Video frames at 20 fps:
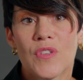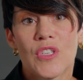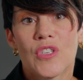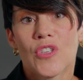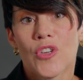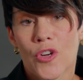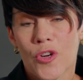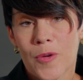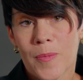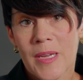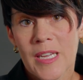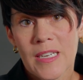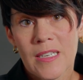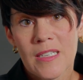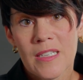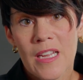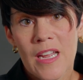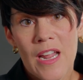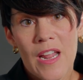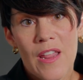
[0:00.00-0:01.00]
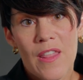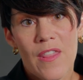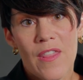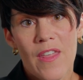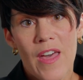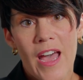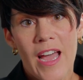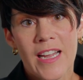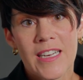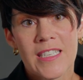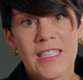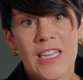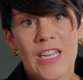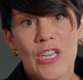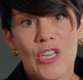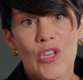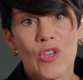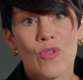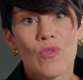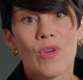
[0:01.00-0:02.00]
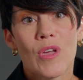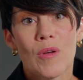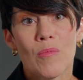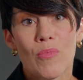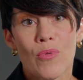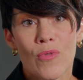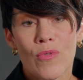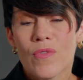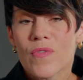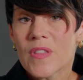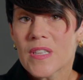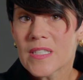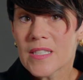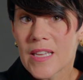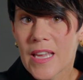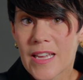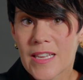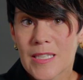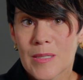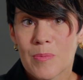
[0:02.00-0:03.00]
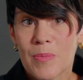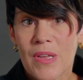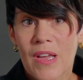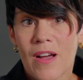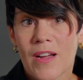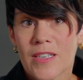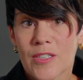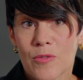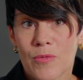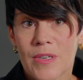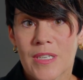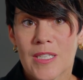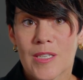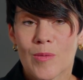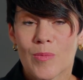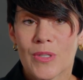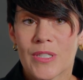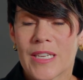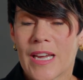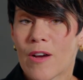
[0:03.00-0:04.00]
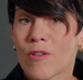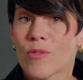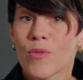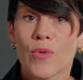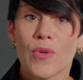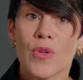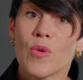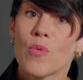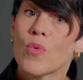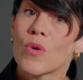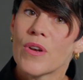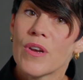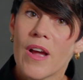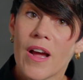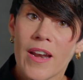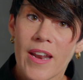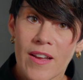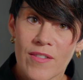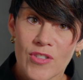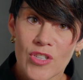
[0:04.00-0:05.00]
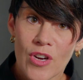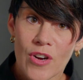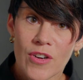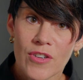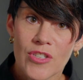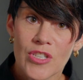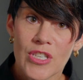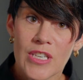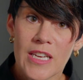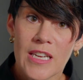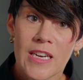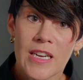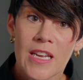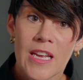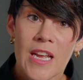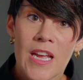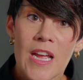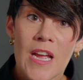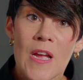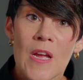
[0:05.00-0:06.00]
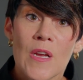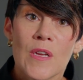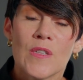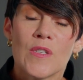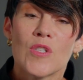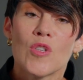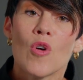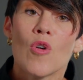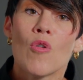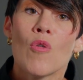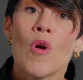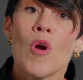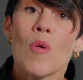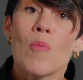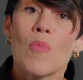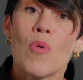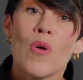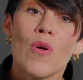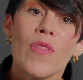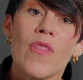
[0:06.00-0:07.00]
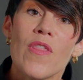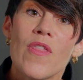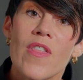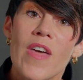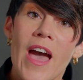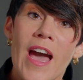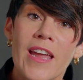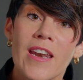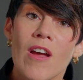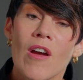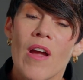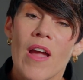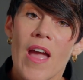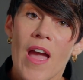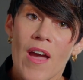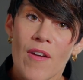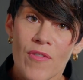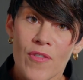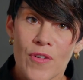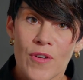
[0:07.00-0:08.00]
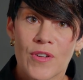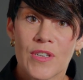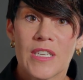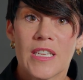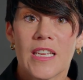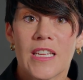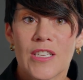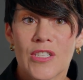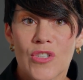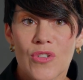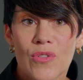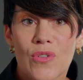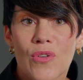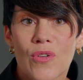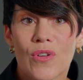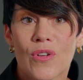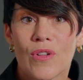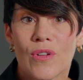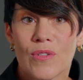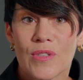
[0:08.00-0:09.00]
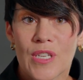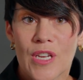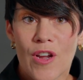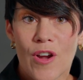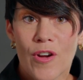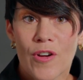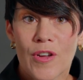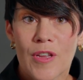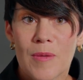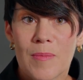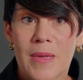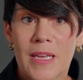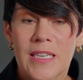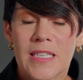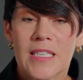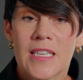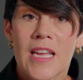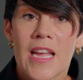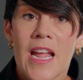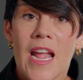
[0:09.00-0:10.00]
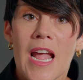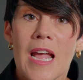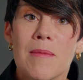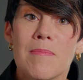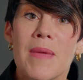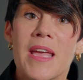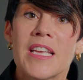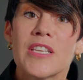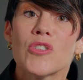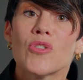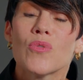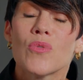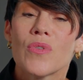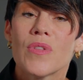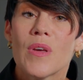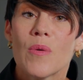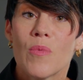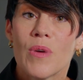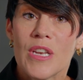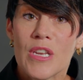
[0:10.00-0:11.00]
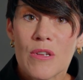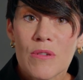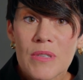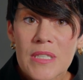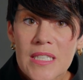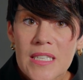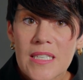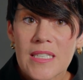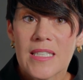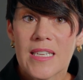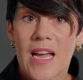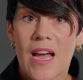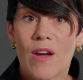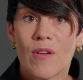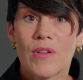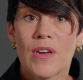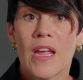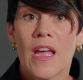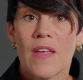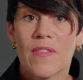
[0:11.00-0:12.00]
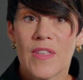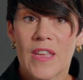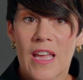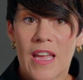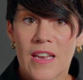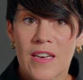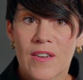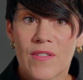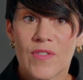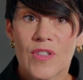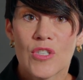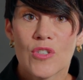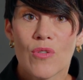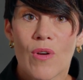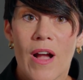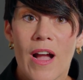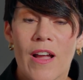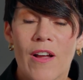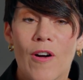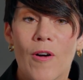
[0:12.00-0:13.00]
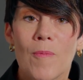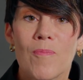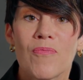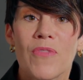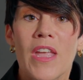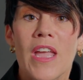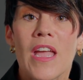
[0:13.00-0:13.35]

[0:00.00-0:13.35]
determined that you can prove this case beyond a reasonable doubt, or you would not have charged it. So put that effort into your closing argument and make sure that when you sit down at the end of the trial